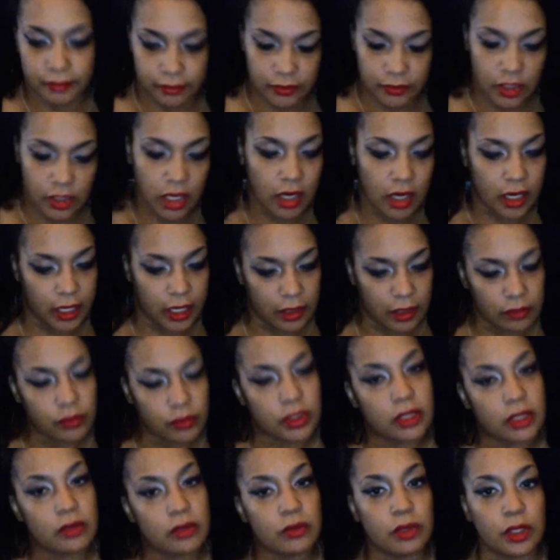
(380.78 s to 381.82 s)
all right, we
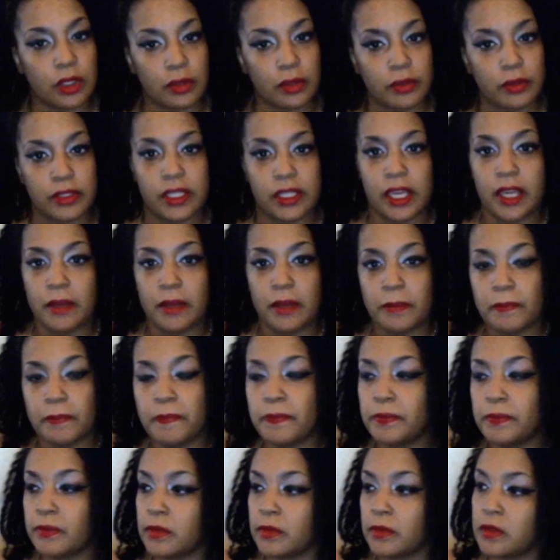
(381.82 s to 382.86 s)
can work with that.
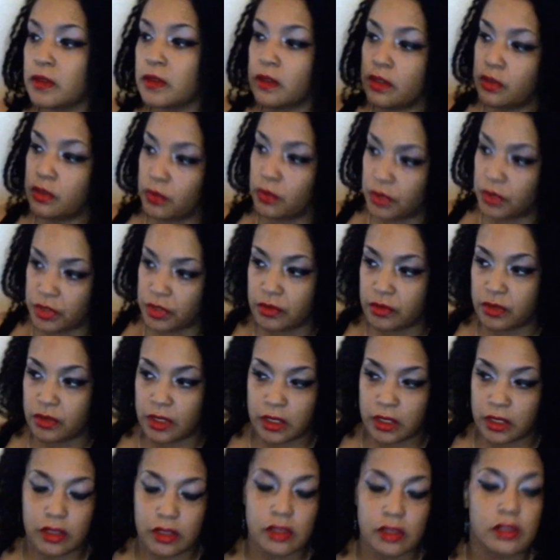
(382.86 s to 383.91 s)
You want to do
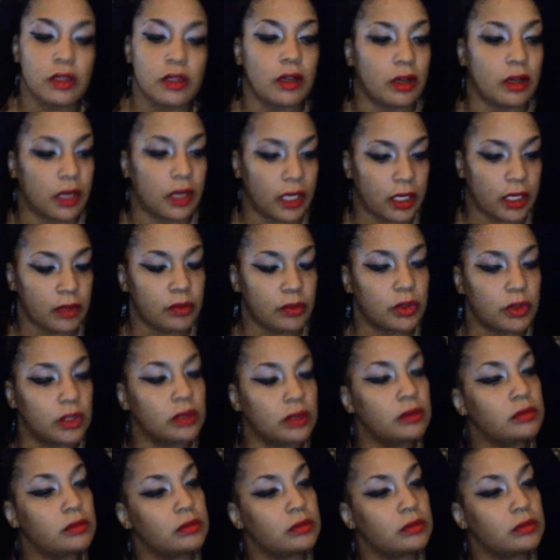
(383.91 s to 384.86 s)
this? All right. Well,